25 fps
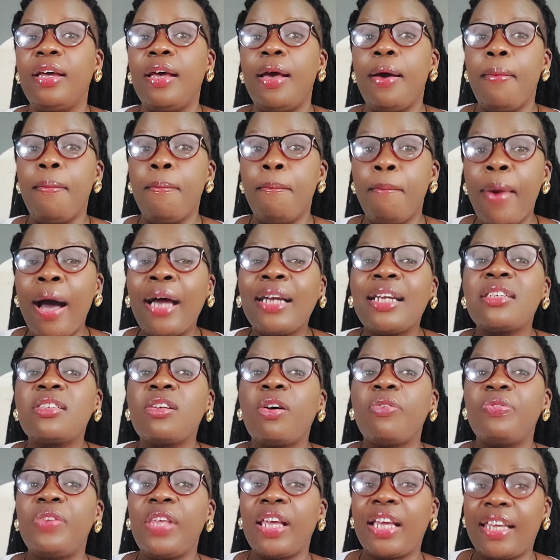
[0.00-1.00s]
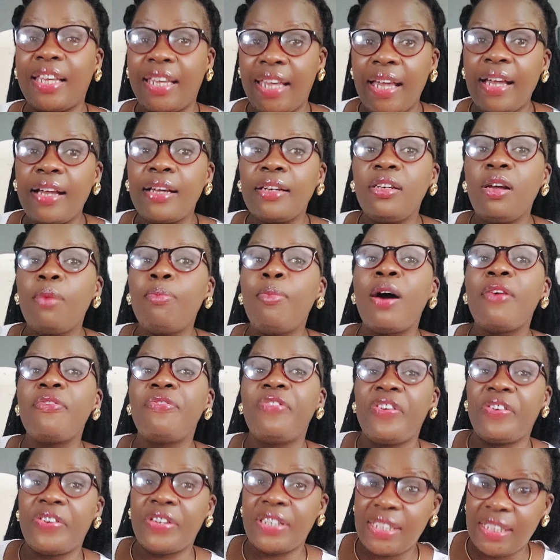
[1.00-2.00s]
Matters of the kingdom are
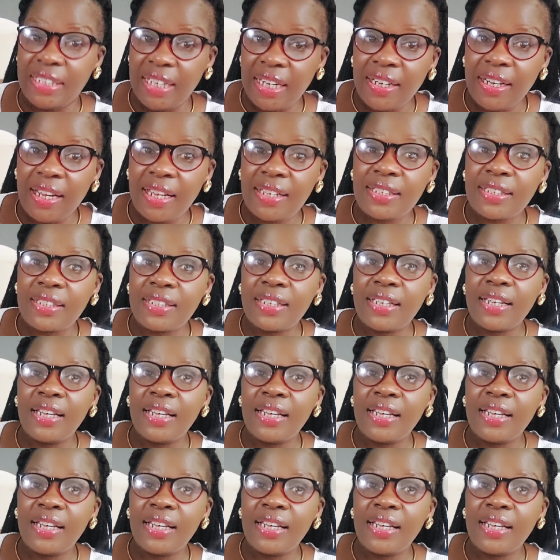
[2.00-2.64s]
very serious.